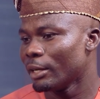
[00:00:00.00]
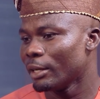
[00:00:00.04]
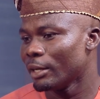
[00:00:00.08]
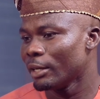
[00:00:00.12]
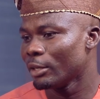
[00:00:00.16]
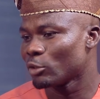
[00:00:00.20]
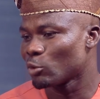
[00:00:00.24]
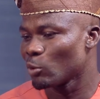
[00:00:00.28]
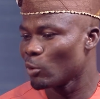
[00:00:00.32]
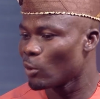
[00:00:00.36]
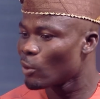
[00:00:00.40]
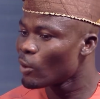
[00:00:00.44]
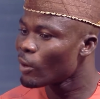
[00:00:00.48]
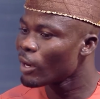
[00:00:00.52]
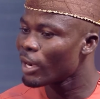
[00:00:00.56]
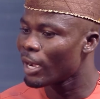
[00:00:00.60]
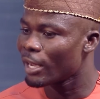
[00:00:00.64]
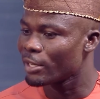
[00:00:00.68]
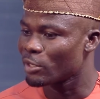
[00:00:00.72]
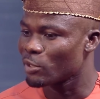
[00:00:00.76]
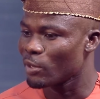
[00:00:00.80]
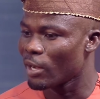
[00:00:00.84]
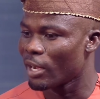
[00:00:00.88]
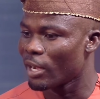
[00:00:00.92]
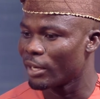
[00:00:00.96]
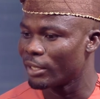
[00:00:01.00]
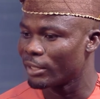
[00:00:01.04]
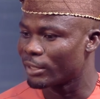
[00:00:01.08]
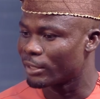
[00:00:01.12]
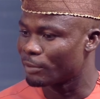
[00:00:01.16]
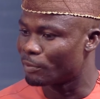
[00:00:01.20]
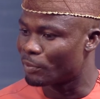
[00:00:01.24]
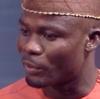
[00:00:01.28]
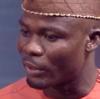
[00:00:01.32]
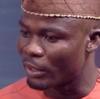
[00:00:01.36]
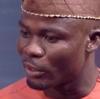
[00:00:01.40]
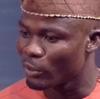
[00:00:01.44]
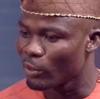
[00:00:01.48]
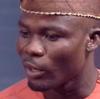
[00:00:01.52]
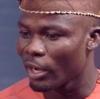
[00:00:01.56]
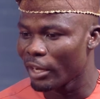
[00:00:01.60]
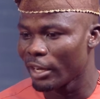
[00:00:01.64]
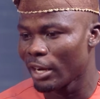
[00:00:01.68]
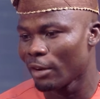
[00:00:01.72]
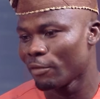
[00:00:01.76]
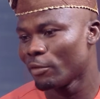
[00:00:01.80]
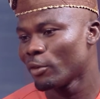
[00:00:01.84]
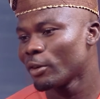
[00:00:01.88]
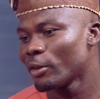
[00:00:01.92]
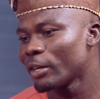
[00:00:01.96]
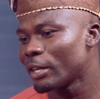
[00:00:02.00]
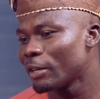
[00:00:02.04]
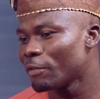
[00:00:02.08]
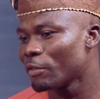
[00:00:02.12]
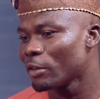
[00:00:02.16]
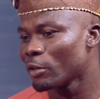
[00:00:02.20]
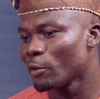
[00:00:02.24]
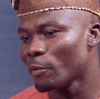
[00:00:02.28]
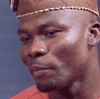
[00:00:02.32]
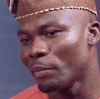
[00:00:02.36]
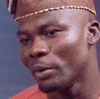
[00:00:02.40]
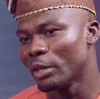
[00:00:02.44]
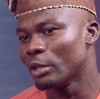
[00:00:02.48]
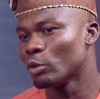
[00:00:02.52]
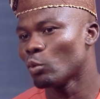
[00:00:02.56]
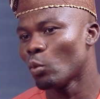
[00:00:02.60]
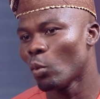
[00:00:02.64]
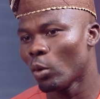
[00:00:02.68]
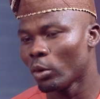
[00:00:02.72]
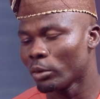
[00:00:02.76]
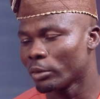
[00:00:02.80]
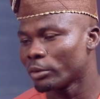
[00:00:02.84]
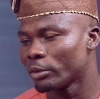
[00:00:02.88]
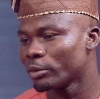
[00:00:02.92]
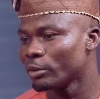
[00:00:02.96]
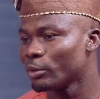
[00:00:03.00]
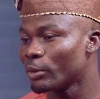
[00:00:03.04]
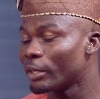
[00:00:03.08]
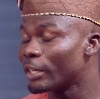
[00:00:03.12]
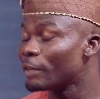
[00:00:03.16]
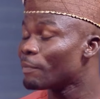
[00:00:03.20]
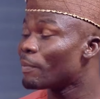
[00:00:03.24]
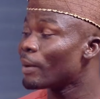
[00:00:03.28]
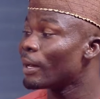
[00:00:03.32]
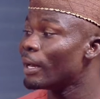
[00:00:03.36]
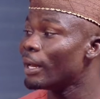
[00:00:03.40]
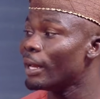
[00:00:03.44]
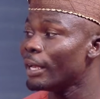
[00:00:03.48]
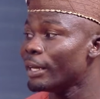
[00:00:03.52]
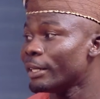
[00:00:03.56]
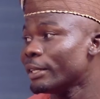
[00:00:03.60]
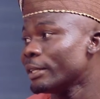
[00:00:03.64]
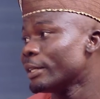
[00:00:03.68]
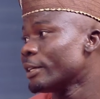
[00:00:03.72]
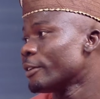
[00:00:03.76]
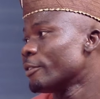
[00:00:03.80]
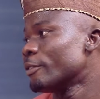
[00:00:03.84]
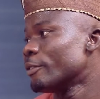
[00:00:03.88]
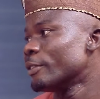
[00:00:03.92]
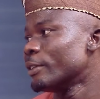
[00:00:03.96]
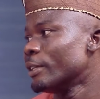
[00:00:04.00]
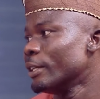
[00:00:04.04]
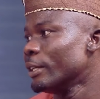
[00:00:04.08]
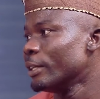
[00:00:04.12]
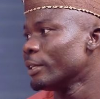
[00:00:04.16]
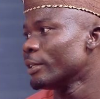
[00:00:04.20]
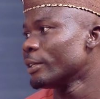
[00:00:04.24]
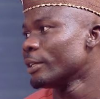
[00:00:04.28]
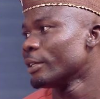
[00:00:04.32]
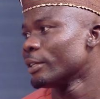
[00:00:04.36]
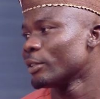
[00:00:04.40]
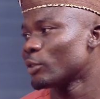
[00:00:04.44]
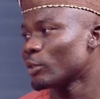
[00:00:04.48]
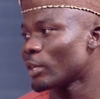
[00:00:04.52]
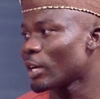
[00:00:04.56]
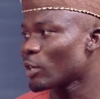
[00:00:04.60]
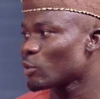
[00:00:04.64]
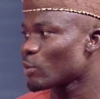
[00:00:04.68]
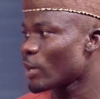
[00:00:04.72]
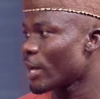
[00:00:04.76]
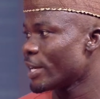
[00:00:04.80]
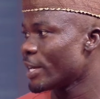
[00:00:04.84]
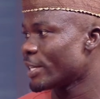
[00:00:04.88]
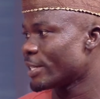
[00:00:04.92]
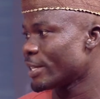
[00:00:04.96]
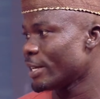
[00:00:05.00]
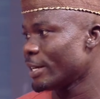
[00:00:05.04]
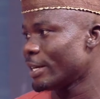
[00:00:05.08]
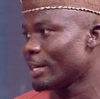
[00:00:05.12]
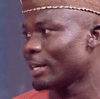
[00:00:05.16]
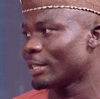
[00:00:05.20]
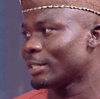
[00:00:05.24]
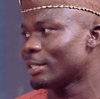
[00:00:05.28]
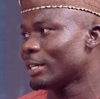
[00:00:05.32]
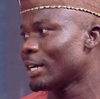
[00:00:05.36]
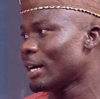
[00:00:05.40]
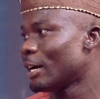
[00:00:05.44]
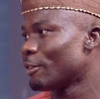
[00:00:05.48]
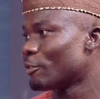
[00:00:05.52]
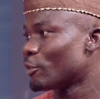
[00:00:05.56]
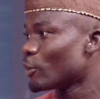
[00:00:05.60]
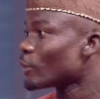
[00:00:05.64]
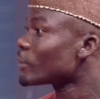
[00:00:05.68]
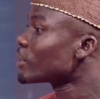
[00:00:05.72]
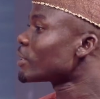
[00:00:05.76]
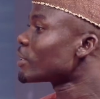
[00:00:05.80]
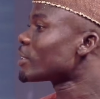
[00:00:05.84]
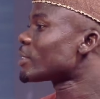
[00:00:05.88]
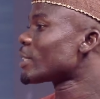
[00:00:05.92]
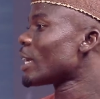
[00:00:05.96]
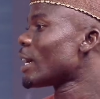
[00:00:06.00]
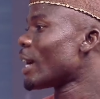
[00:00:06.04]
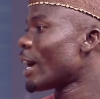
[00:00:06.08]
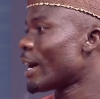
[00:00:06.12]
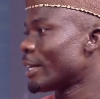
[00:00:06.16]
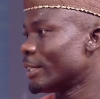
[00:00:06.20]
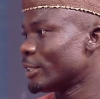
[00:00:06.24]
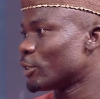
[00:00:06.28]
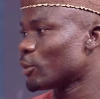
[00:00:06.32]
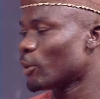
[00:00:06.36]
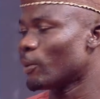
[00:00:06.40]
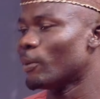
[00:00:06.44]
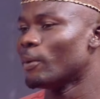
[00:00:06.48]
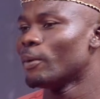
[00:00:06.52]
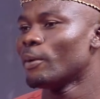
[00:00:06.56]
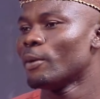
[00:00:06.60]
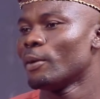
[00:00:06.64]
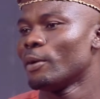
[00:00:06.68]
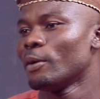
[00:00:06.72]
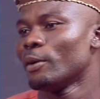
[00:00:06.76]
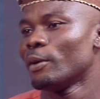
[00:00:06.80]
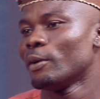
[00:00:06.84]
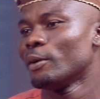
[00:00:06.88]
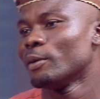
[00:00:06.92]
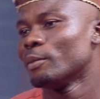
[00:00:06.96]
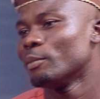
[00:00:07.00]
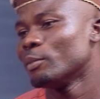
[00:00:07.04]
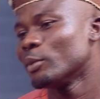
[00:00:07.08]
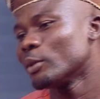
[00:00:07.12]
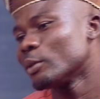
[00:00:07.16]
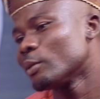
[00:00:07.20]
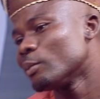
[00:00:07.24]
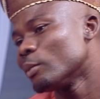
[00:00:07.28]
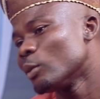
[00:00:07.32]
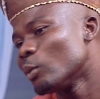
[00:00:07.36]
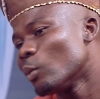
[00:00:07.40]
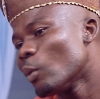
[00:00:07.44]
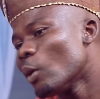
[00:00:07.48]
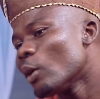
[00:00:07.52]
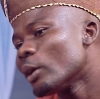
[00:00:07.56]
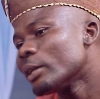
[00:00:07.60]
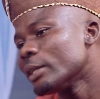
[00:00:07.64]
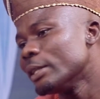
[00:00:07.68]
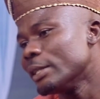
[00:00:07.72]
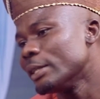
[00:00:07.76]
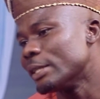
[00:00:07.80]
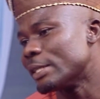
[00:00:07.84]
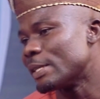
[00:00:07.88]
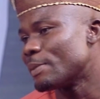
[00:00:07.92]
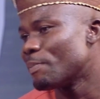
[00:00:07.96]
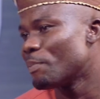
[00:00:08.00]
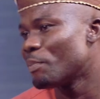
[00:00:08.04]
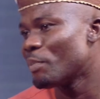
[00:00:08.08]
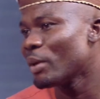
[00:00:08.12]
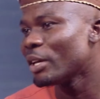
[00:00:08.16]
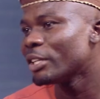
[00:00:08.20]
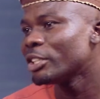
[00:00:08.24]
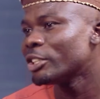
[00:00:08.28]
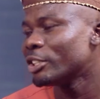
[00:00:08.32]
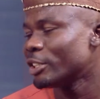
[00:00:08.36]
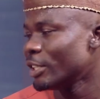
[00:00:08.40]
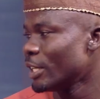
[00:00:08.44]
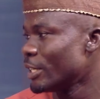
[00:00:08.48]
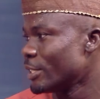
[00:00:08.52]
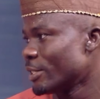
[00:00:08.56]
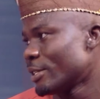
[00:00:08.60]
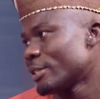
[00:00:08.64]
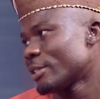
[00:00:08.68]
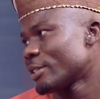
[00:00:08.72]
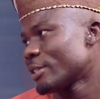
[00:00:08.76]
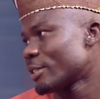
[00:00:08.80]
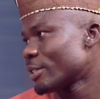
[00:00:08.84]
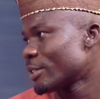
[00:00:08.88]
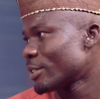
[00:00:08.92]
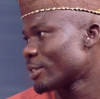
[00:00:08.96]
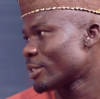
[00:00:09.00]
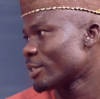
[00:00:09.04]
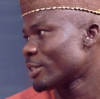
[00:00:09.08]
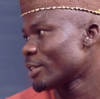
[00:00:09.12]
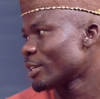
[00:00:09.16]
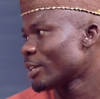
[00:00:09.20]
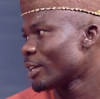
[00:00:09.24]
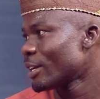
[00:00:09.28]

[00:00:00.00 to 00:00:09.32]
So long as you're an entrepreneur and you have not given up being one, you keep learning every day. So that's why I say that I've not had it all. But number one is patience.